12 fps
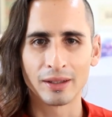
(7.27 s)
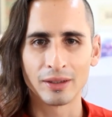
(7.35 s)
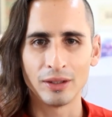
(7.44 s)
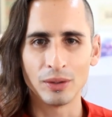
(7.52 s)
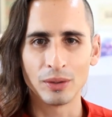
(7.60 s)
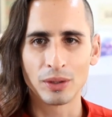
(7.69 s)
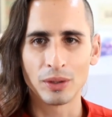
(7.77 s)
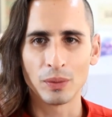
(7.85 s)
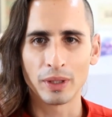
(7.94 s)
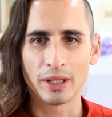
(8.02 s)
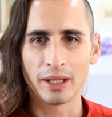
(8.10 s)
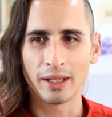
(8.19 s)
new
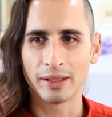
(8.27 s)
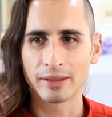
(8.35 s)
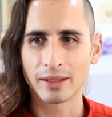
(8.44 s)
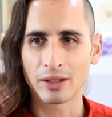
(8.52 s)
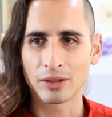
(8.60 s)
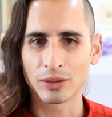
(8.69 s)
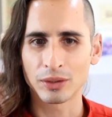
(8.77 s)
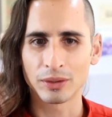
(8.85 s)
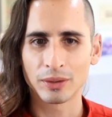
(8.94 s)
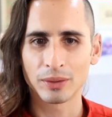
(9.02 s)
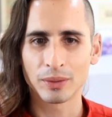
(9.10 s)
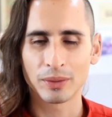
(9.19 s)
Q&A
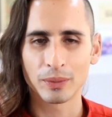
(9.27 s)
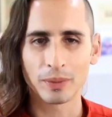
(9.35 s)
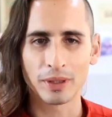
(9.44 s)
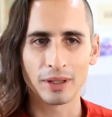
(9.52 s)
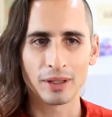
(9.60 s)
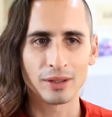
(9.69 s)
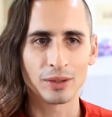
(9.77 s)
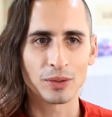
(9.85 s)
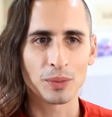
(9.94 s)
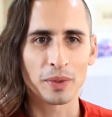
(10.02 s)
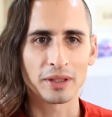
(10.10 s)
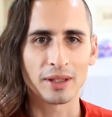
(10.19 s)
session with
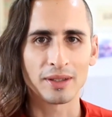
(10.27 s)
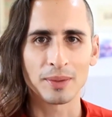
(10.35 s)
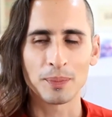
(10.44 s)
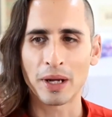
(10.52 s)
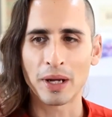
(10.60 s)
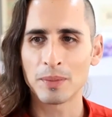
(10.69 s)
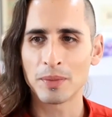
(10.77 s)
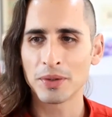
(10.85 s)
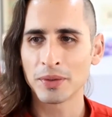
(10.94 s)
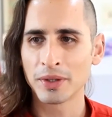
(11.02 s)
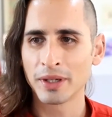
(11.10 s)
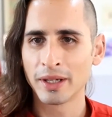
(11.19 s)
Jitsuma Tenzin
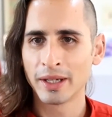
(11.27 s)
Palmo.